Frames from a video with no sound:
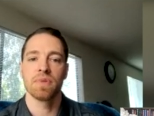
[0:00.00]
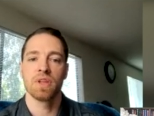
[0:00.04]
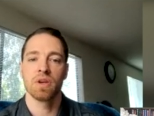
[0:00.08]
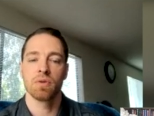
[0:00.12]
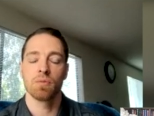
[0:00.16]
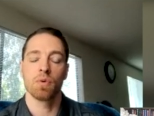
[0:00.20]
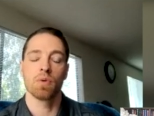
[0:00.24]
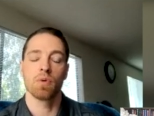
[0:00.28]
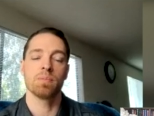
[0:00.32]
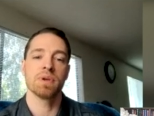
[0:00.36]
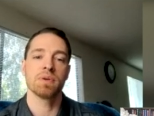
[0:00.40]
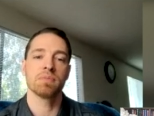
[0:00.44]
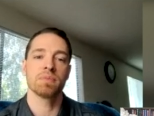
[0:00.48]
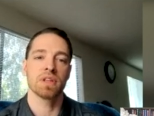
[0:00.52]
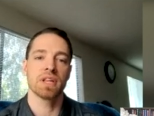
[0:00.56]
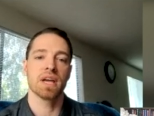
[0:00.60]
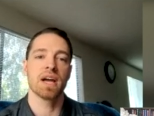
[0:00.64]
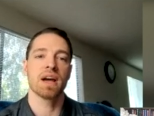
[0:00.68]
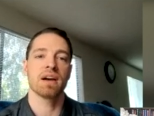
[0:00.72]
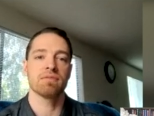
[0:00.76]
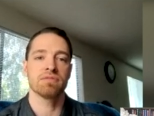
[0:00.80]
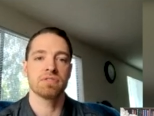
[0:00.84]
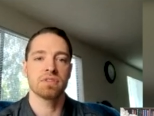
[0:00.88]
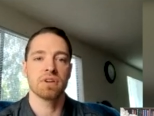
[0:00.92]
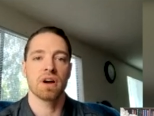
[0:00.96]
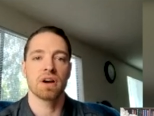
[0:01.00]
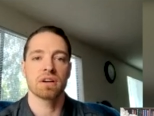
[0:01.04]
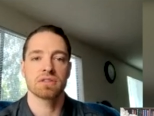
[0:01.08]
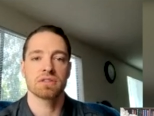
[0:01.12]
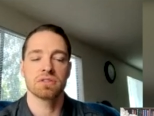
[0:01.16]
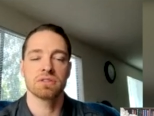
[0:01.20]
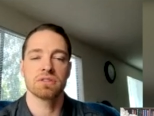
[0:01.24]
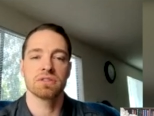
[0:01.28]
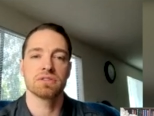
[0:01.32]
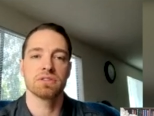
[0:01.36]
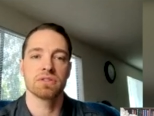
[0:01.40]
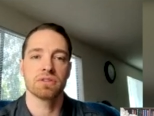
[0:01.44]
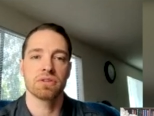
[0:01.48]
well, people that have
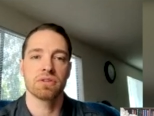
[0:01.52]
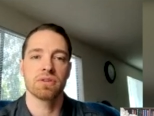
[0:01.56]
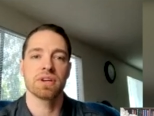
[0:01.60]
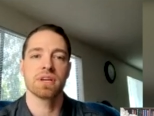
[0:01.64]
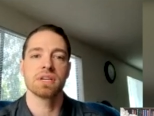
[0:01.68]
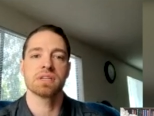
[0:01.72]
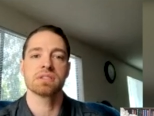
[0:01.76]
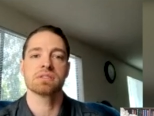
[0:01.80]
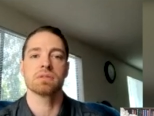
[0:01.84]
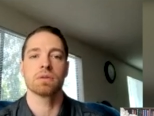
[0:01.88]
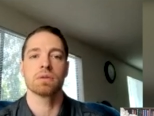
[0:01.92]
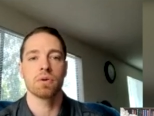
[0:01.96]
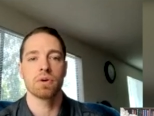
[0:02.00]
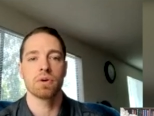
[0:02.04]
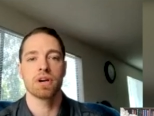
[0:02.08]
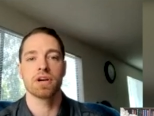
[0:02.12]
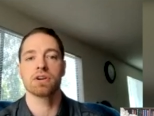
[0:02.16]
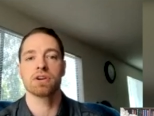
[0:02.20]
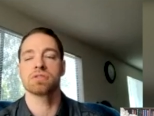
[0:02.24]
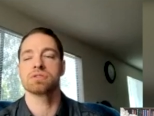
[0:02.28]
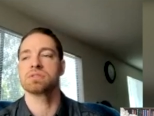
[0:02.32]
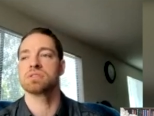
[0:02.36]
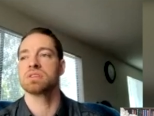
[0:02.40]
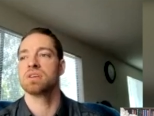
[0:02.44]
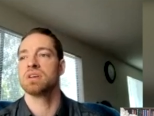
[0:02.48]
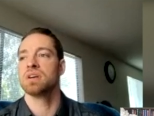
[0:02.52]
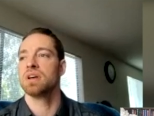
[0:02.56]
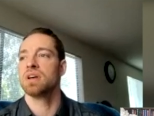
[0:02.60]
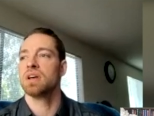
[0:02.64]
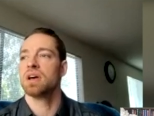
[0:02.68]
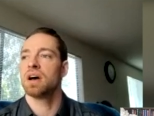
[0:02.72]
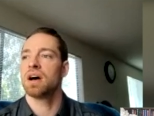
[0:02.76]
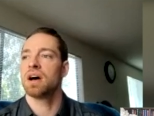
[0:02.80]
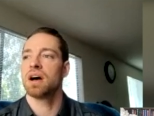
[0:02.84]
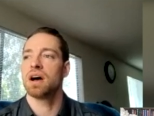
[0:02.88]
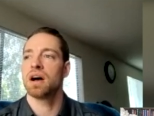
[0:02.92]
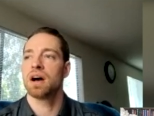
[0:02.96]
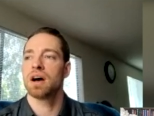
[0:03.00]
doctorate degrees, lawyers,
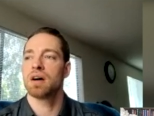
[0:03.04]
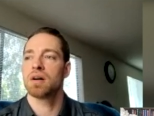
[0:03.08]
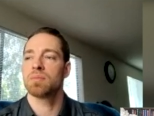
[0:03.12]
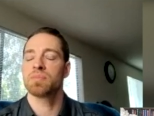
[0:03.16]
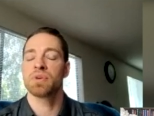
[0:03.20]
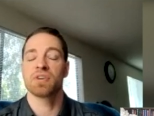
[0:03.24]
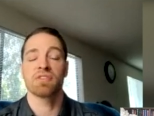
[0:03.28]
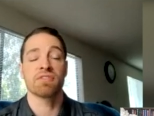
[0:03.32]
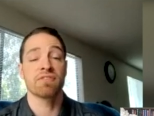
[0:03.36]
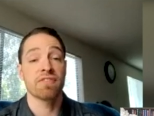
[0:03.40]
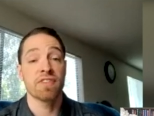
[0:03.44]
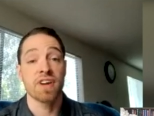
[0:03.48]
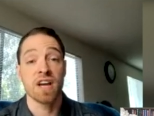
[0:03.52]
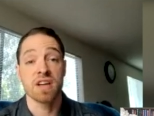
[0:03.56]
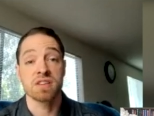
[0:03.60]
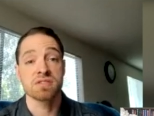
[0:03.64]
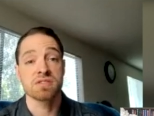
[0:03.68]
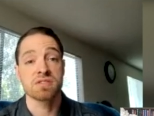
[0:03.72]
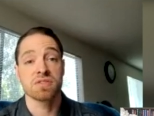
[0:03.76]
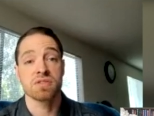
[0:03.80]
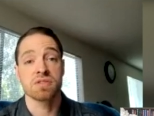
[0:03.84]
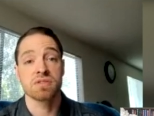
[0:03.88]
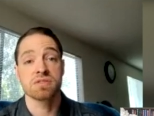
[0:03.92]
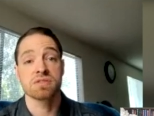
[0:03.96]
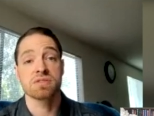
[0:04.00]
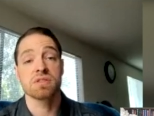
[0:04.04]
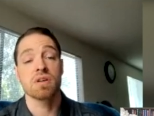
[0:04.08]
uh, professors,